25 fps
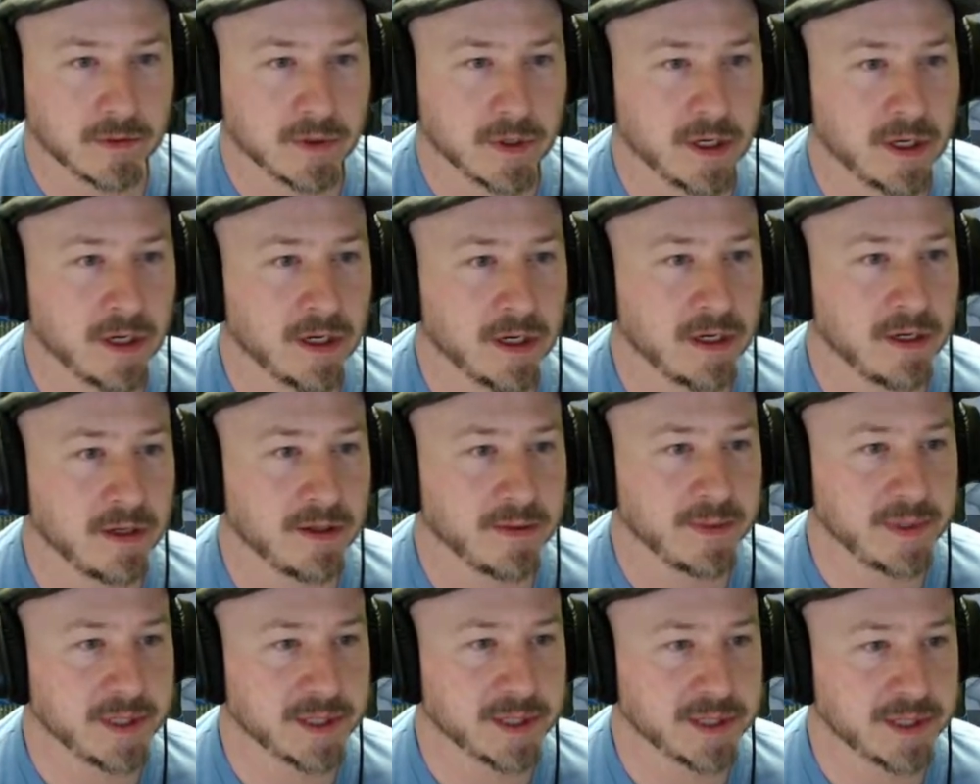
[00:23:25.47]

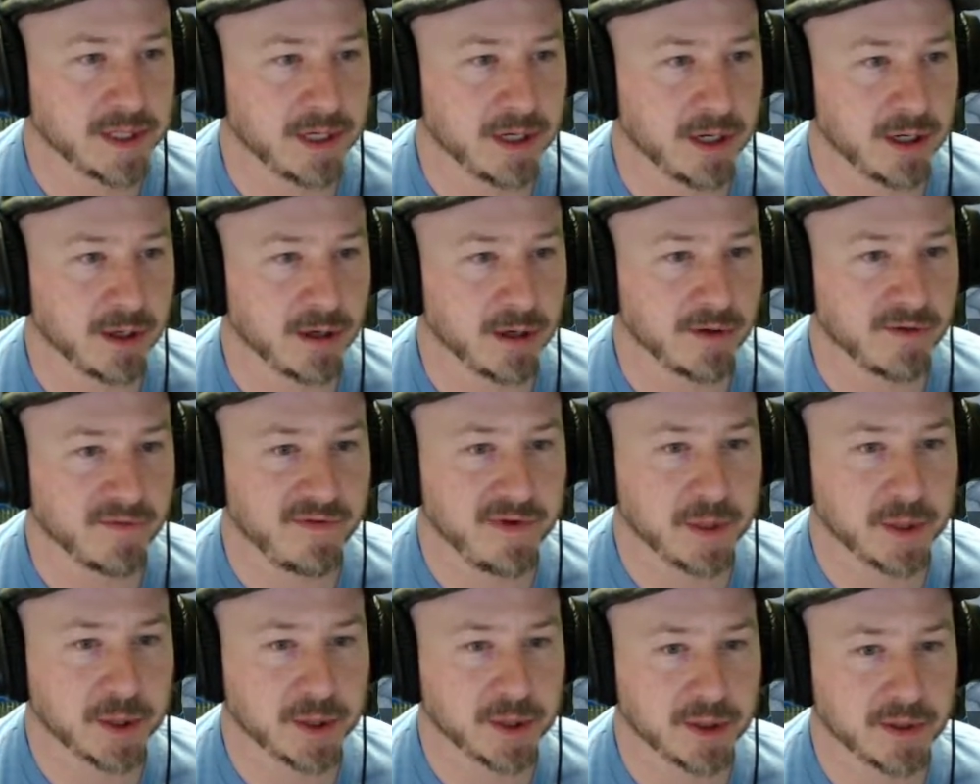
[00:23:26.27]
Let me see here.
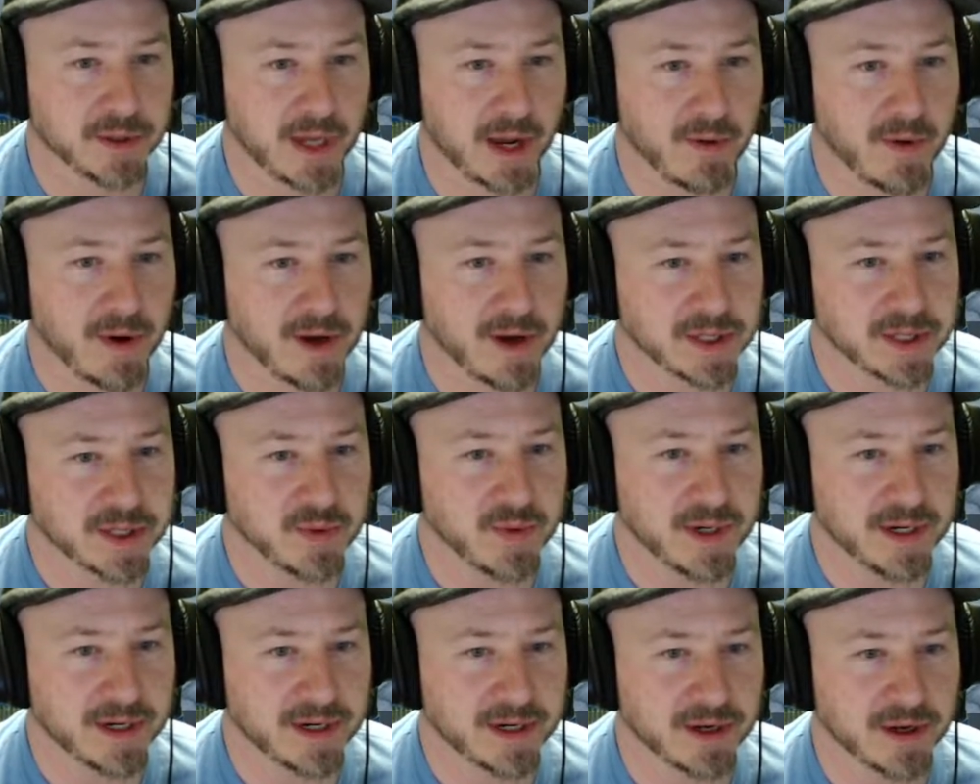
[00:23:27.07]
Featured. I also
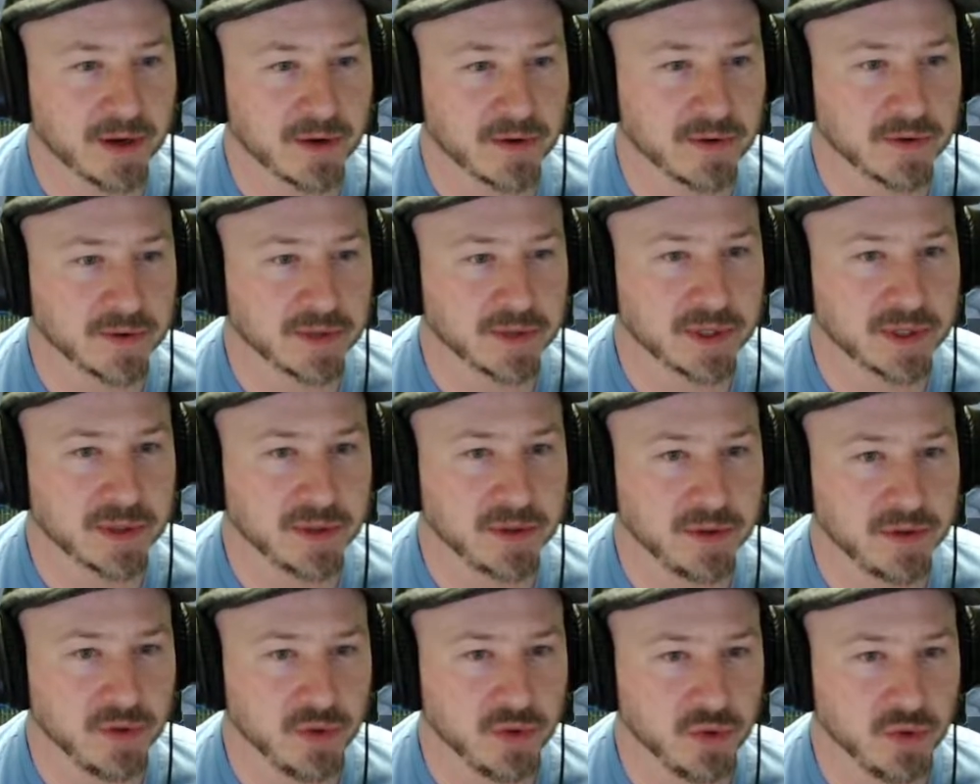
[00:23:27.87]
wanted to go
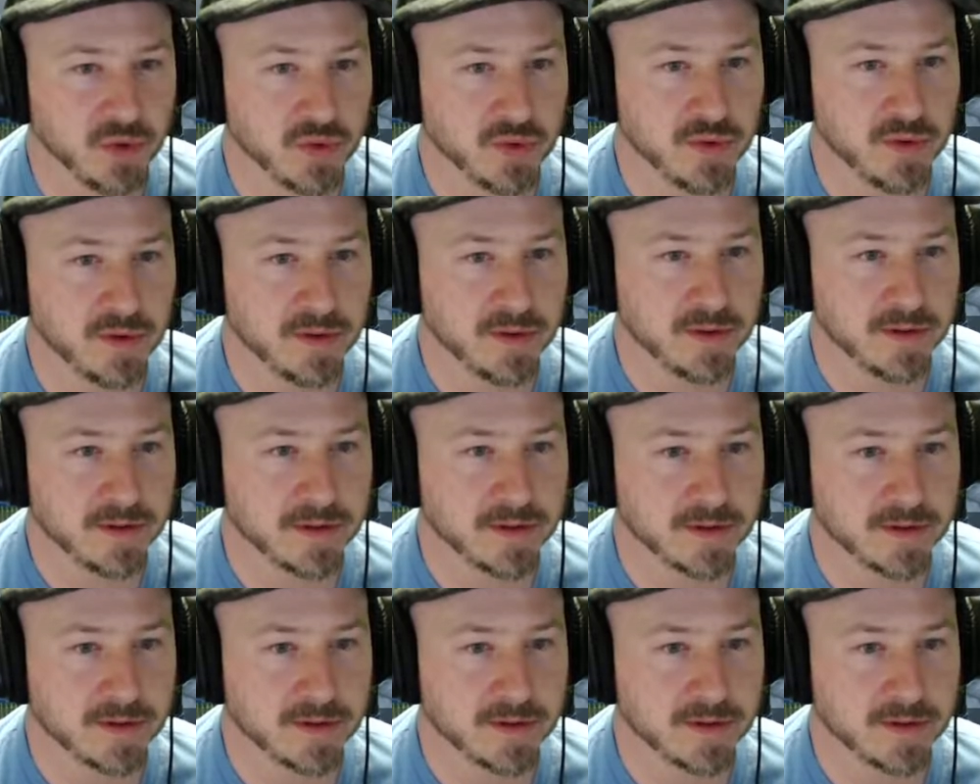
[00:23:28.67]
to